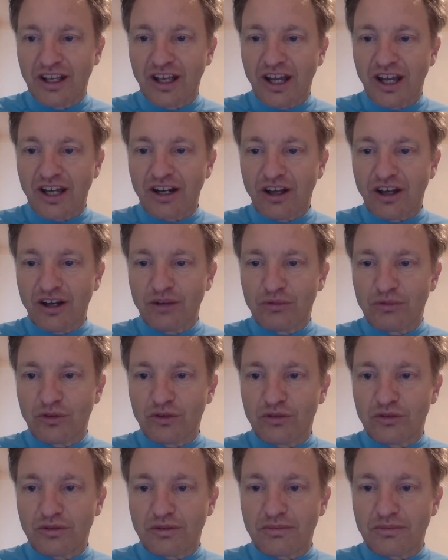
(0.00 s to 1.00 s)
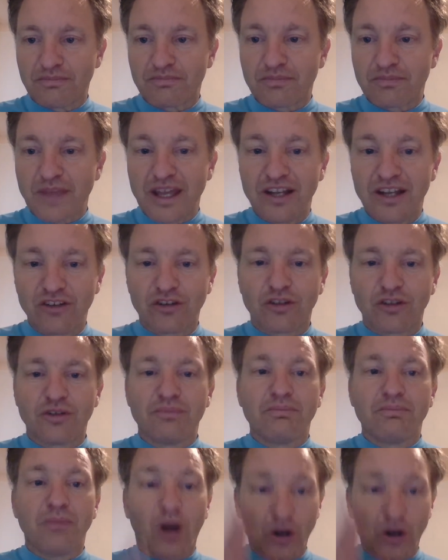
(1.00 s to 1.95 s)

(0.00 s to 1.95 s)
and I will enter them